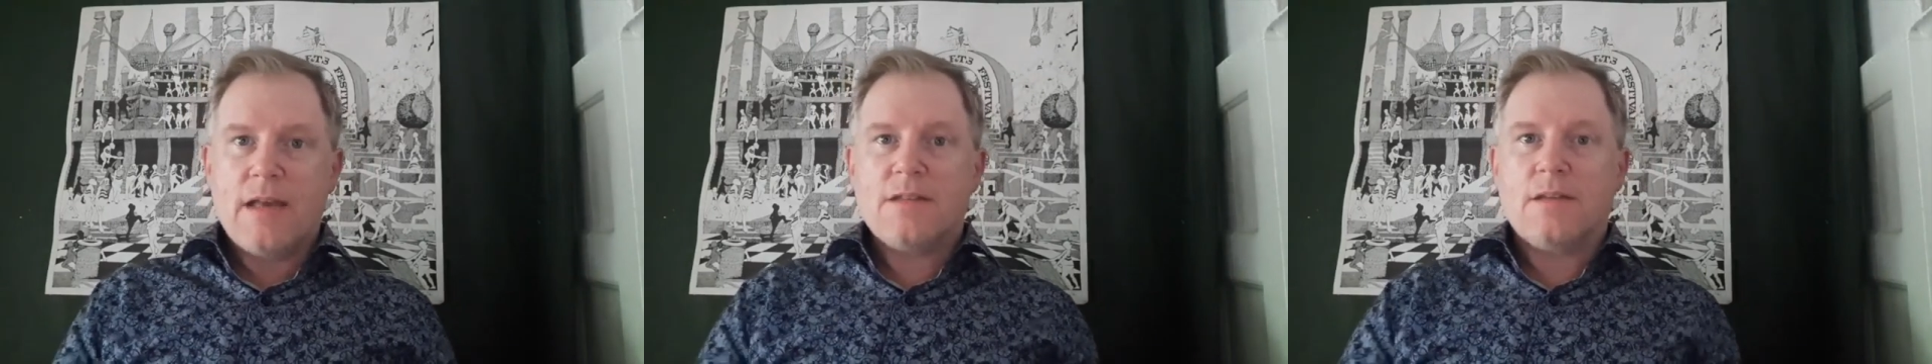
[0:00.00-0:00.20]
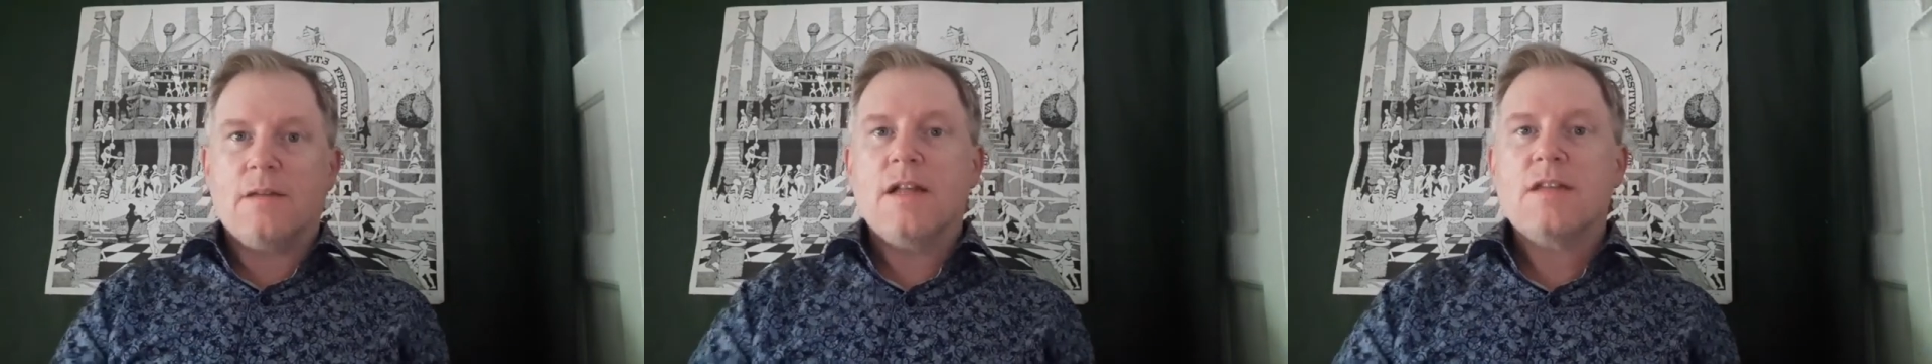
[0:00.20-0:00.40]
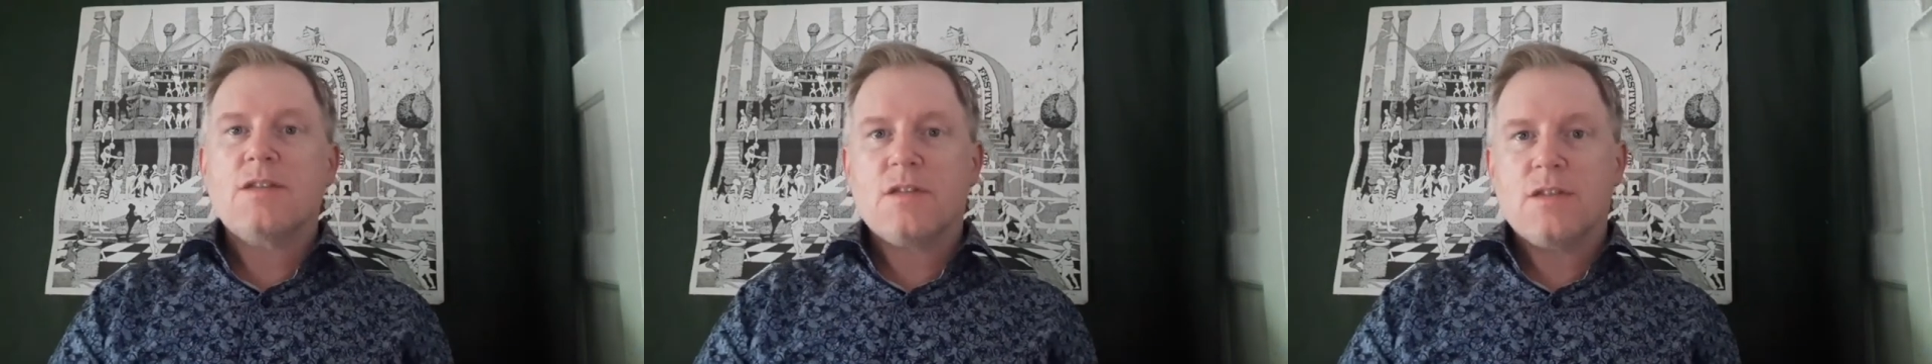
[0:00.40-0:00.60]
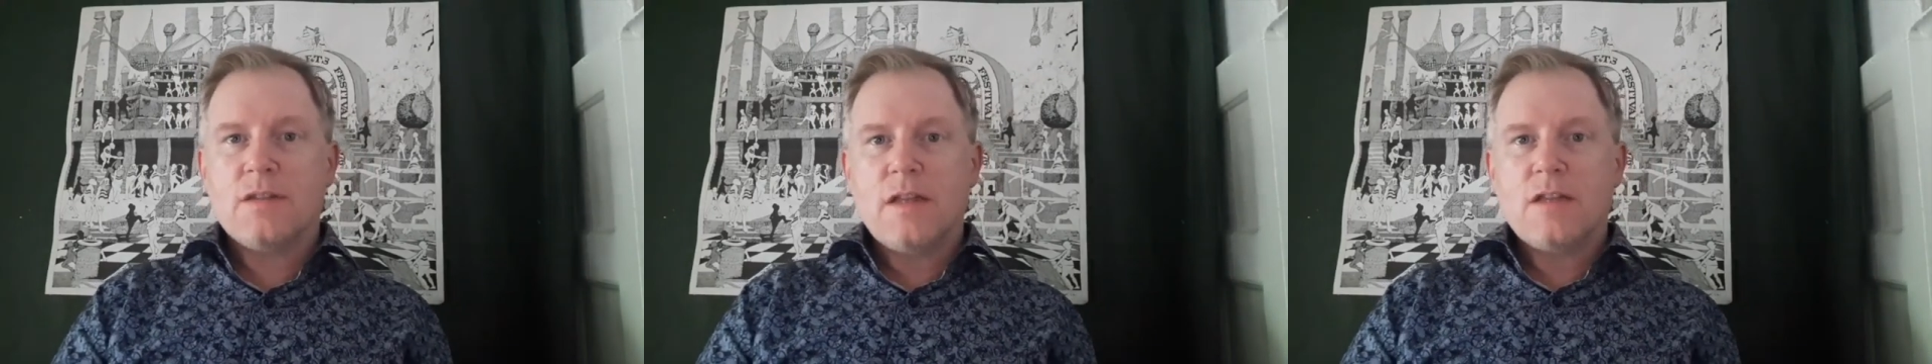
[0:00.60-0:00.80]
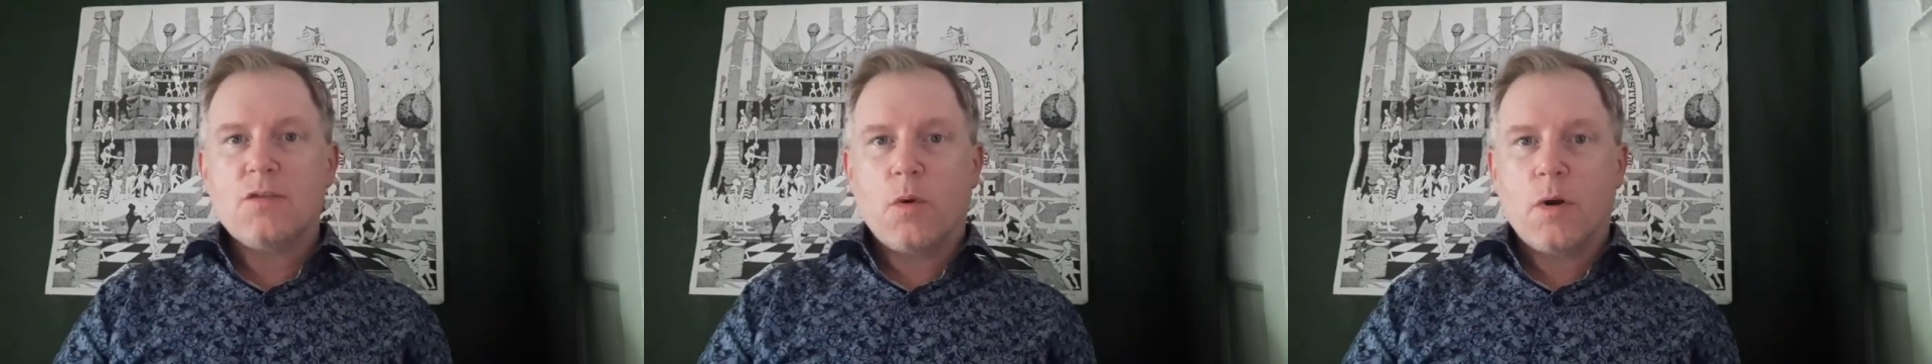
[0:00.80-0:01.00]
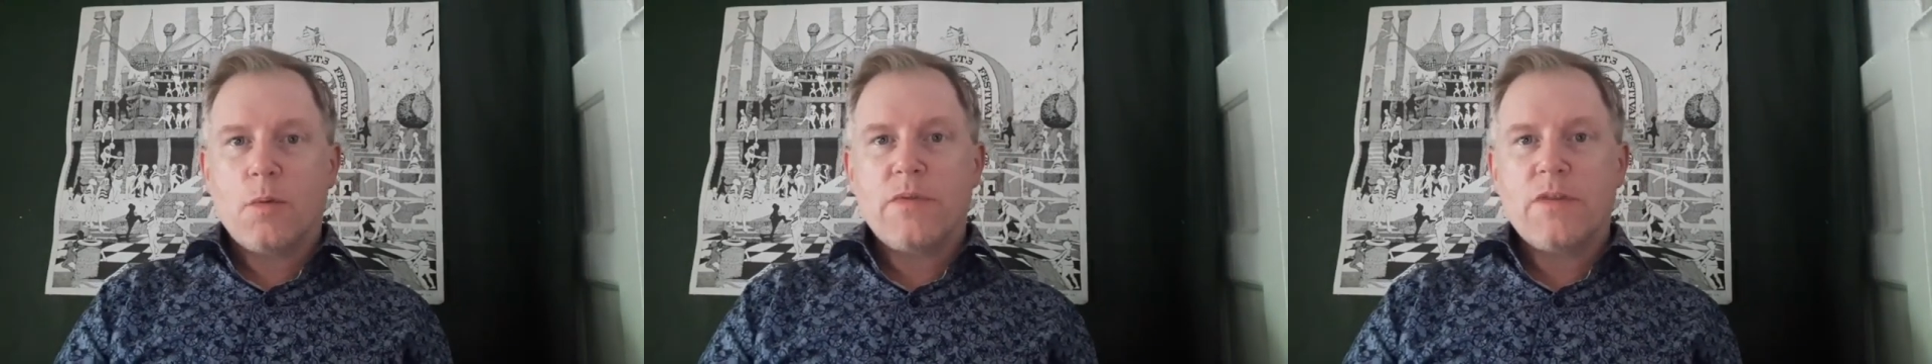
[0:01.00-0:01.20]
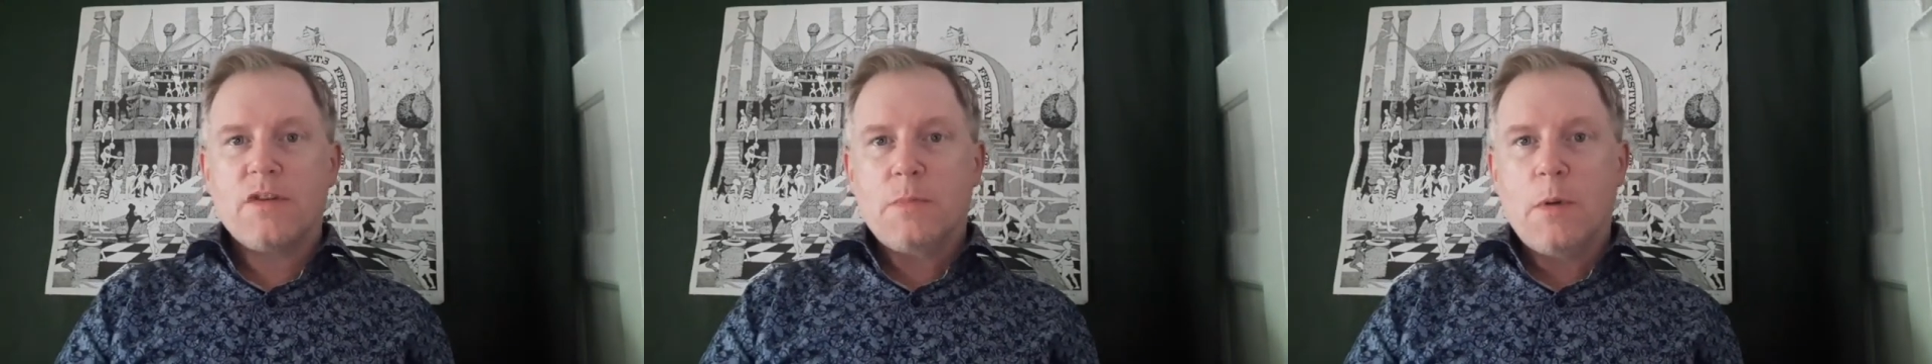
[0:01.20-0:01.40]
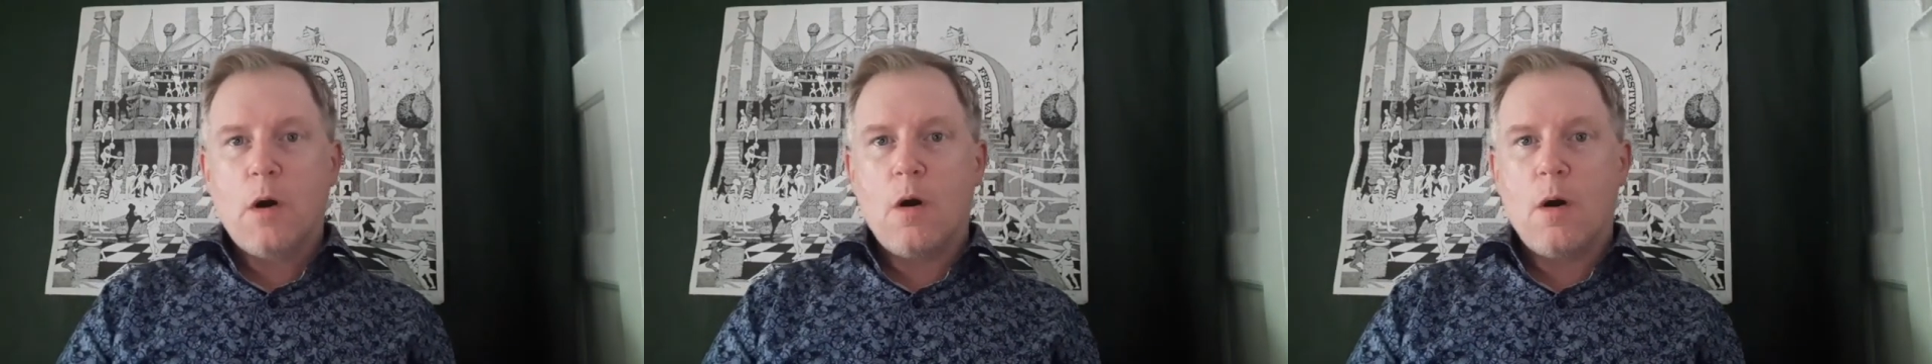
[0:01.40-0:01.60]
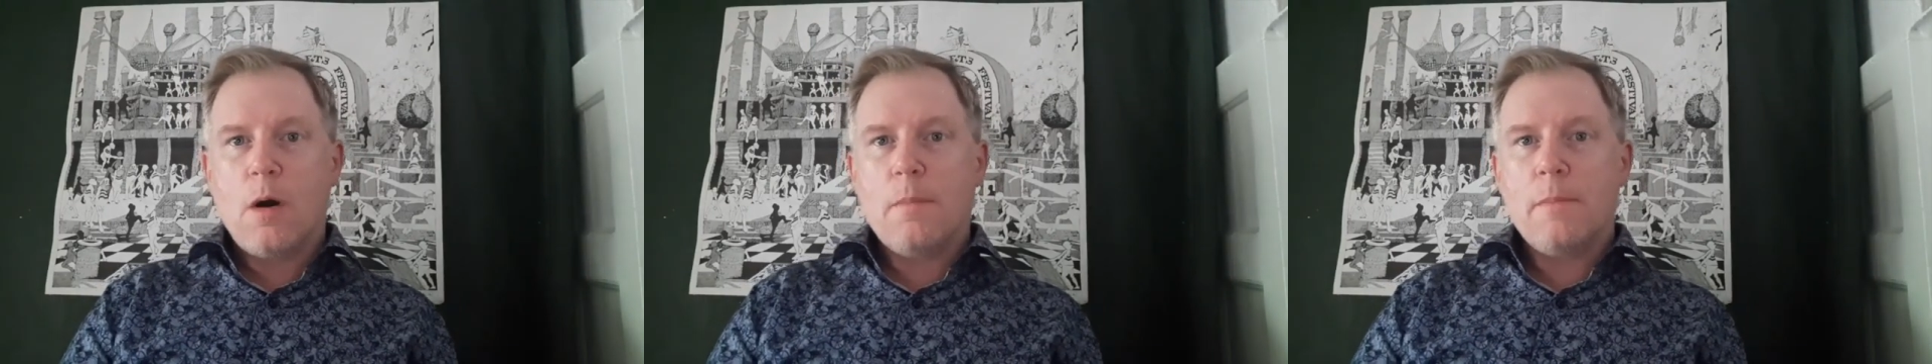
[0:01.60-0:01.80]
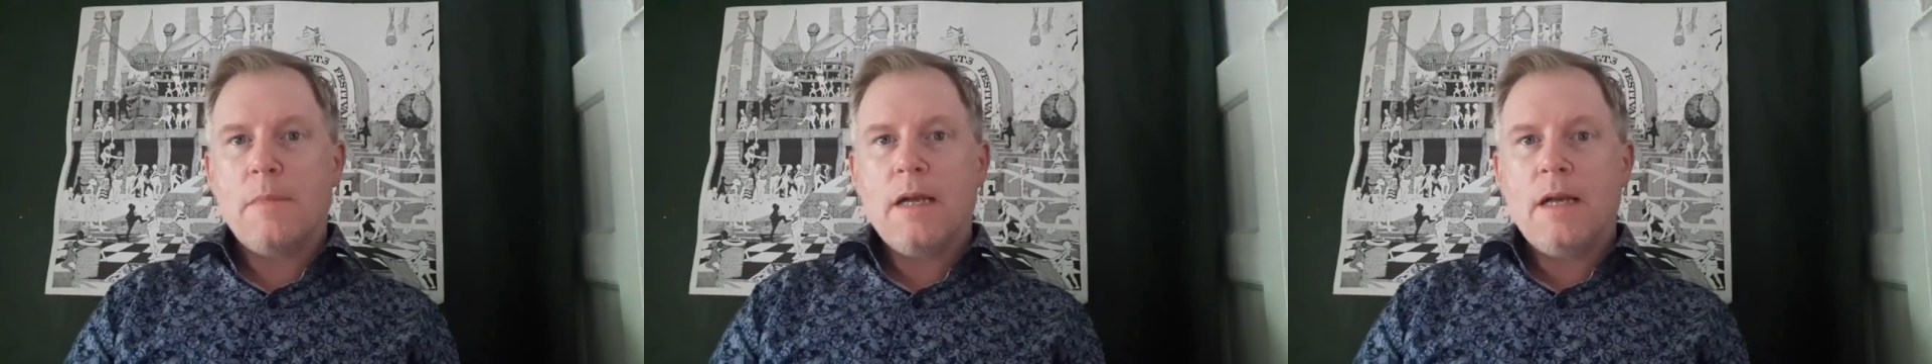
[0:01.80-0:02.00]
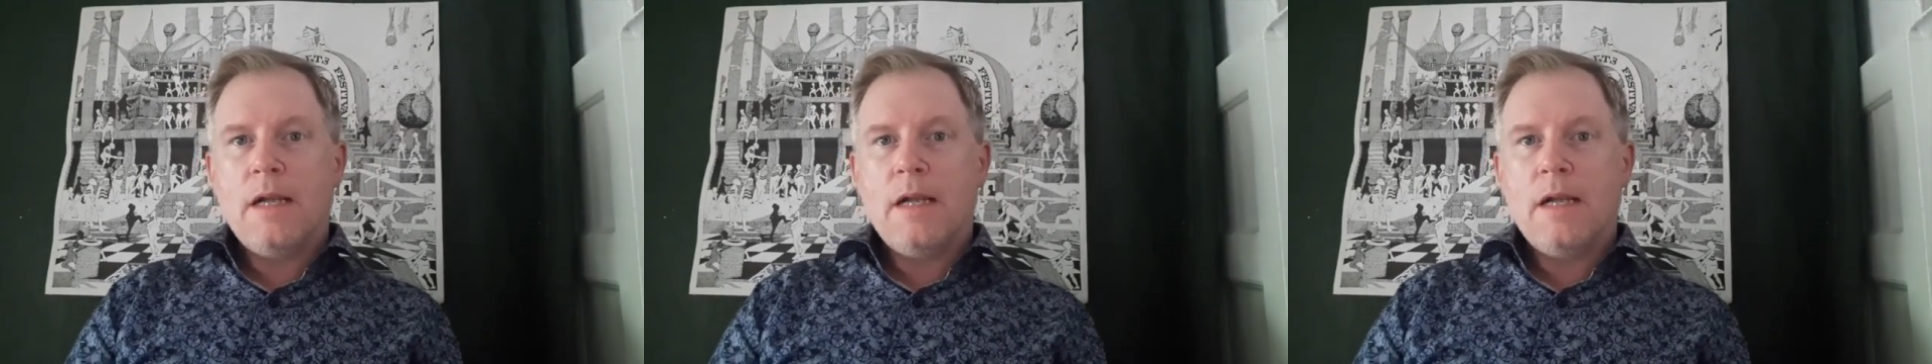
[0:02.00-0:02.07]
So let's work with this poem